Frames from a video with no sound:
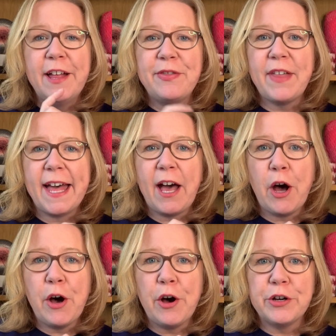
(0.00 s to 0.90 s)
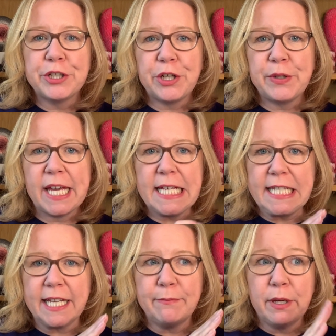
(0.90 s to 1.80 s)
that are
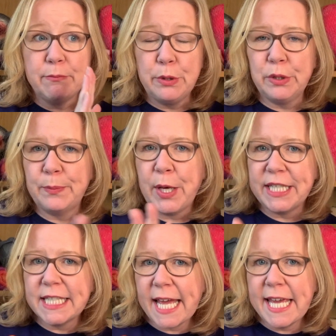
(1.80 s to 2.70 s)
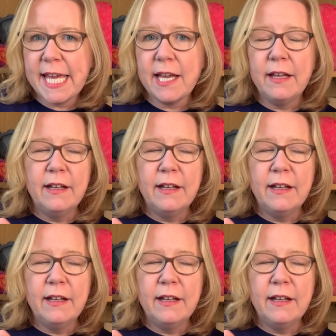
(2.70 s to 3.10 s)
showcasing my mood per day,